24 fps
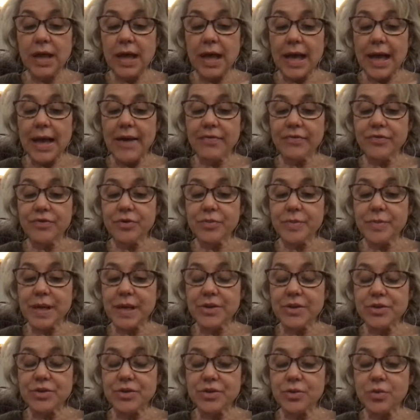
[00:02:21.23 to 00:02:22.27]
After
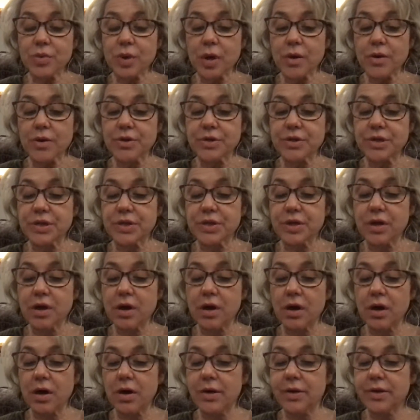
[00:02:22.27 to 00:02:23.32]
Master Waters had
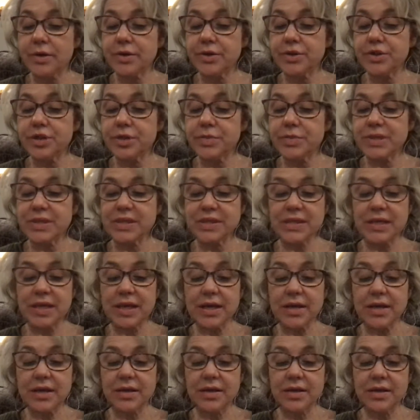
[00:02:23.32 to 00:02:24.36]
gone, Jimmy
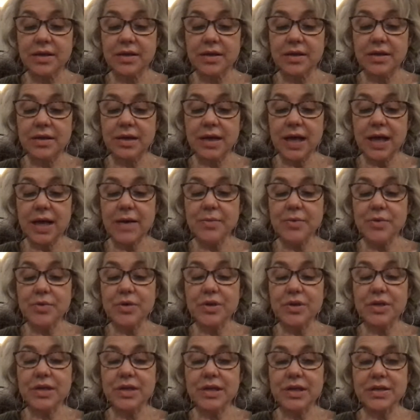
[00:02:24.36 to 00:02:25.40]
said, I'm
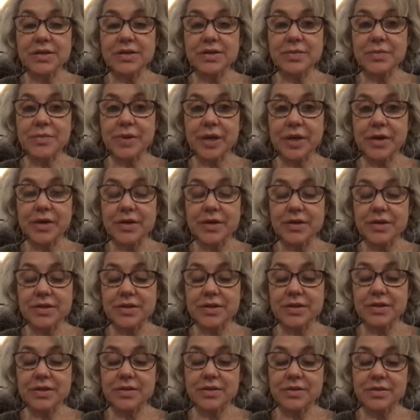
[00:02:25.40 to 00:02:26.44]
going to get some
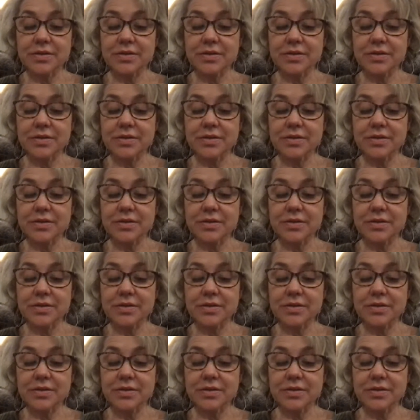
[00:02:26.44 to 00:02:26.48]
berries.